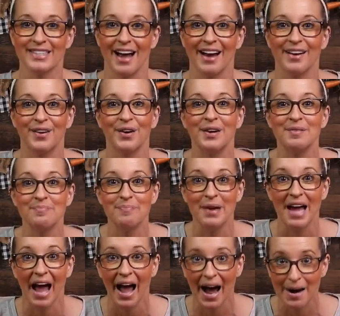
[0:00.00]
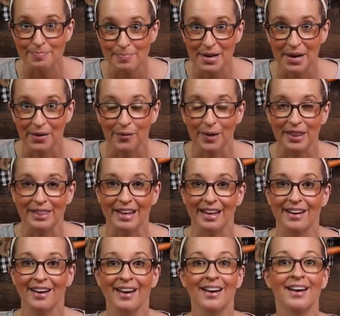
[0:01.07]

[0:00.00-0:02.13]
I couldn't be happier with it.